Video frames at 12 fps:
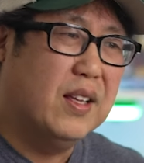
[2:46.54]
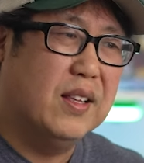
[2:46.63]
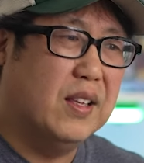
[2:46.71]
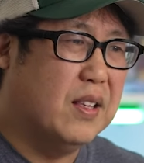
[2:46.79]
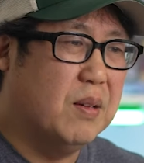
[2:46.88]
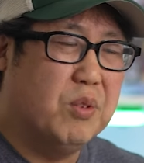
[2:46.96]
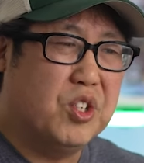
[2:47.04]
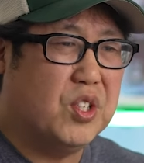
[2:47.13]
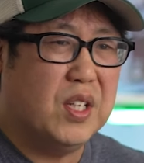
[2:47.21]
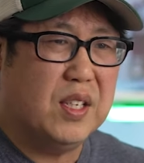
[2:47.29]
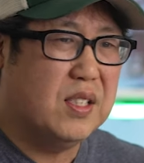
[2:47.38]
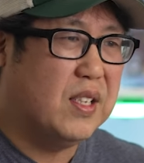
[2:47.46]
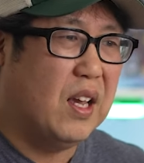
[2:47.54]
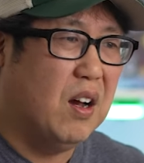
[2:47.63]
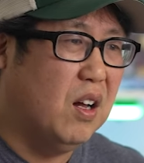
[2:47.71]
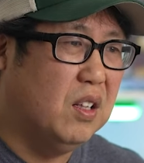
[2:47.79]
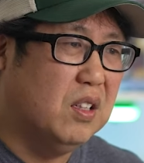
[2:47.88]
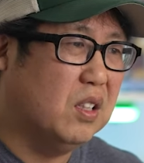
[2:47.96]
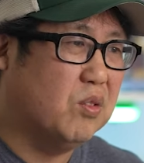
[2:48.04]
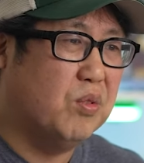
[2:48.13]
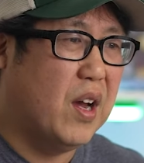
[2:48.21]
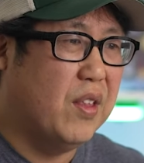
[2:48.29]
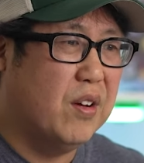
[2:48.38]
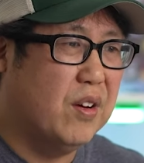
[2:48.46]
The machines, they all looked
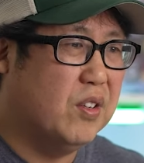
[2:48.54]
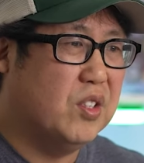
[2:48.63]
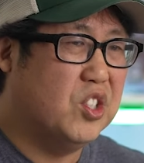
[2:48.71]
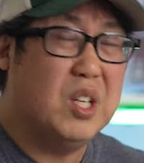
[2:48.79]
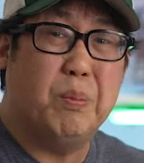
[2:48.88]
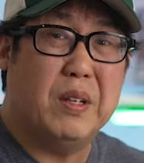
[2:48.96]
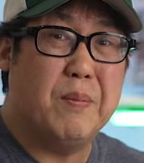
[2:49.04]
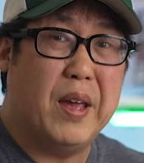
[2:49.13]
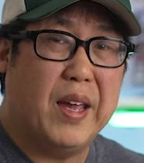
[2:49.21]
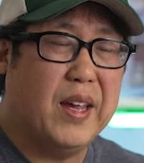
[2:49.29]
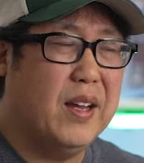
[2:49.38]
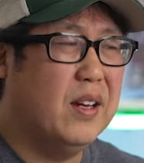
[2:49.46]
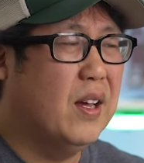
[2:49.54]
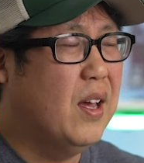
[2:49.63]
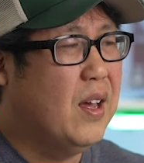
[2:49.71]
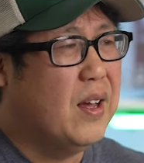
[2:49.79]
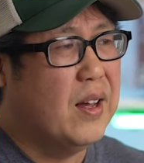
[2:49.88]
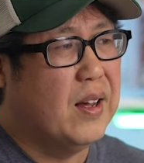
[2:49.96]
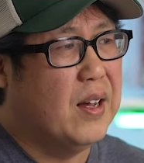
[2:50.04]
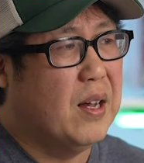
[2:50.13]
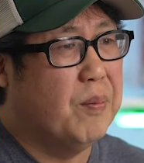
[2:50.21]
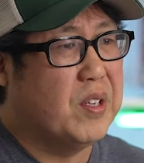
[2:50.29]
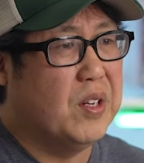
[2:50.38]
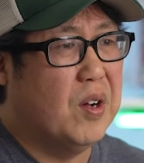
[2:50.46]
rather cheaply made.
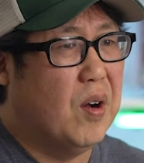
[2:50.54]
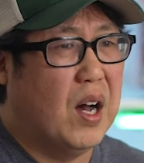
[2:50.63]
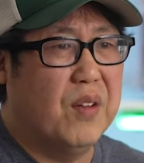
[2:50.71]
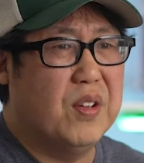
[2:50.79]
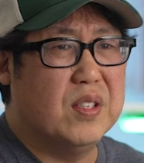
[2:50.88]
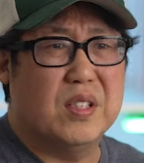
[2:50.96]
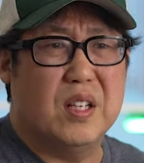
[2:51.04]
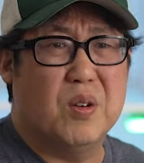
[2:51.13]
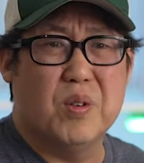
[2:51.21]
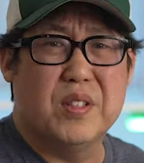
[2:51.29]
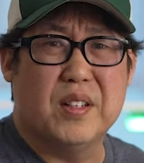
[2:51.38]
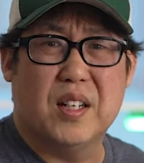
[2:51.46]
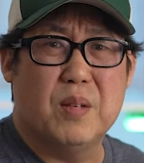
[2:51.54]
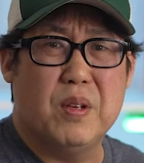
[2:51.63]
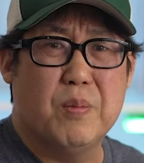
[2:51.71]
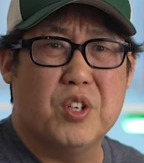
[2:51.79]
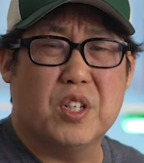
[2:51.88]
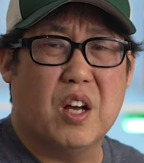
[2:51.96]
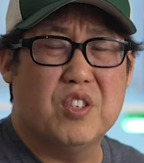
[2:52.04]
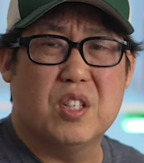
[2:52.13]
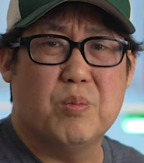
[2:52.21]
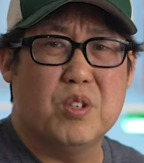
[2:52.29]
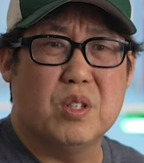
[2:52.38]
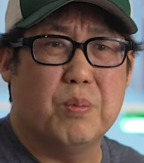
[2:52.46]
Obviously there wasn't going to be much
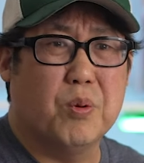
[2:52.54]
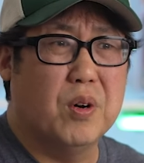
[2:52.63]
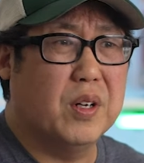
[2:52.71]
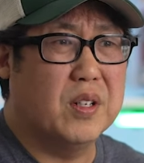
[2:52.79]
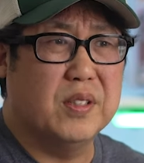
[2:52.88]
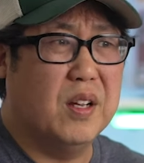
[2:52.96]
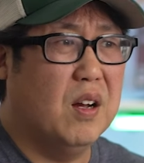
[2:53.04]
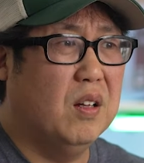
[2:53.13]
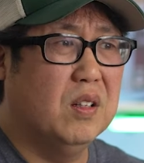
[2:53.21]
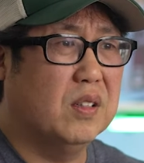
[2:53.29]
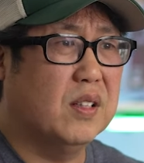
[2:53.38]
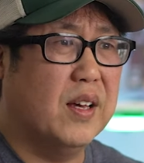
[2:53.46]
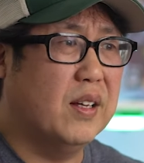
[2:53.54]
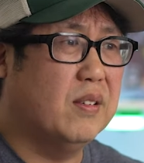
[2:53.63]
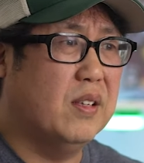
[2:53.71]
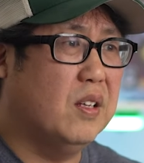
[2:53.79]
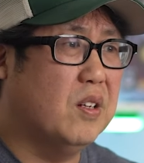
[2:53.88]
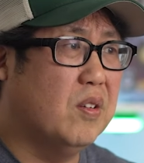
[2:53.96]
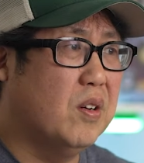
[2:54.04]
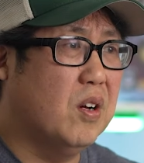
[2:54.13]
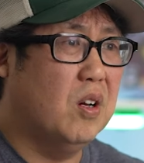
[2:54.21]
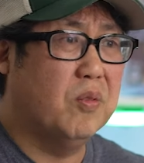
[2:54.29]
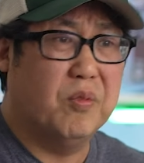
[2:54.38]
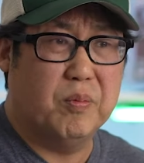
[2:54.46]
customer support because they all looked like, they're
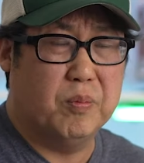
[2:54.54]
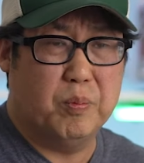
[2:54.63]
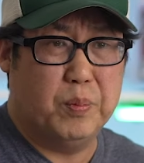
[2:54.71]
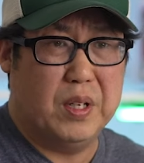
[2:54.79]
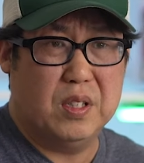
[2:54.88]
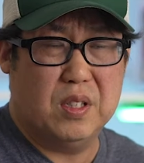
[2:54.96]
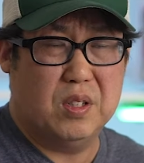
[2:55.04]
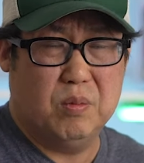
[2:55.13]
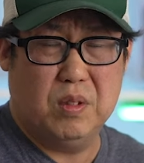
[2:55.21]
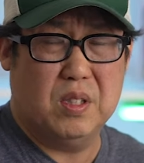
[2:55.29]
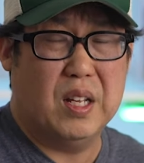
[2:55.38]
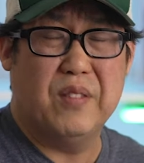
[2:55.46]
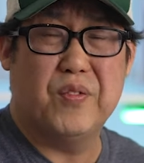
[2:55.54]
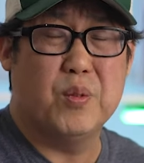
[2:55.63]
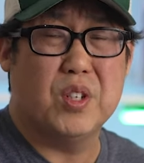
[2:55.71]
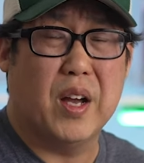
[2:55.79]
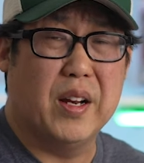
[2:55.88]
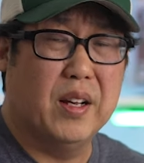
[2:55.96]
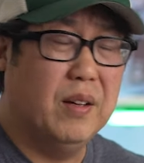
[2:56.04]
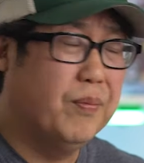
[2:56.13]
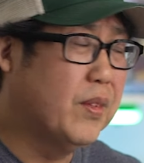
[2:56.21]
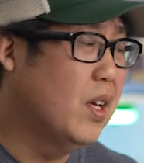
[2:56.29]
all being sent from China.